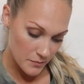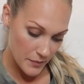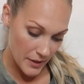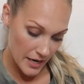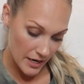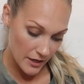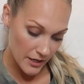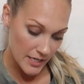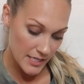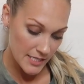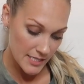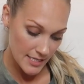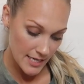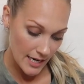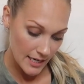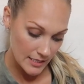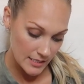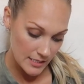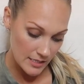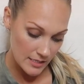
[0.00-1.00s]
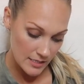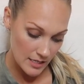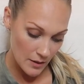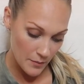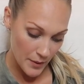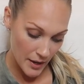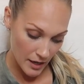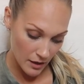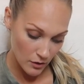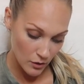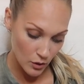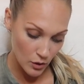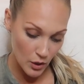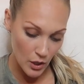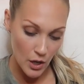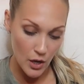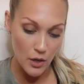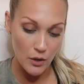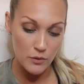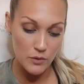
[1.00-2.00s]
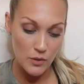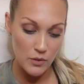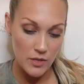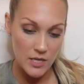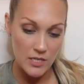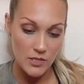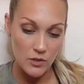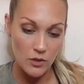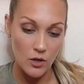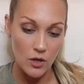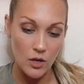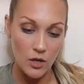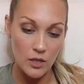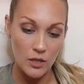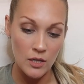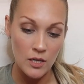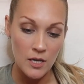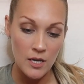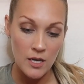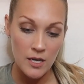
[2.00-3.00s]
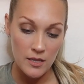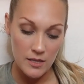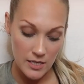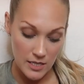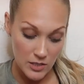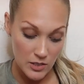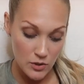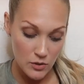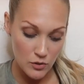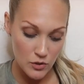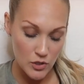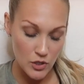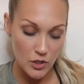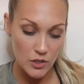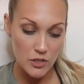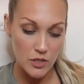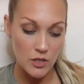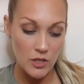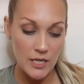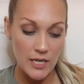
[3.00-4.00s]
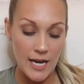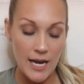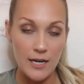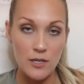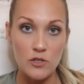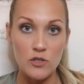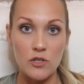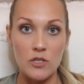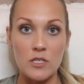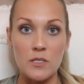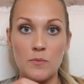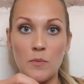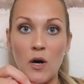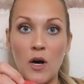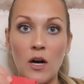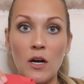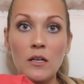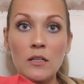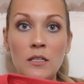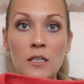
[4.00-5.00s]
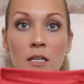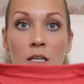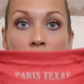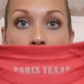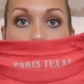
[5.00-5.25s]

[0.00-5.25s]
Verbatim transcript: Paris, Texas Apparel Co. So these are all, these two shirts are an extra small.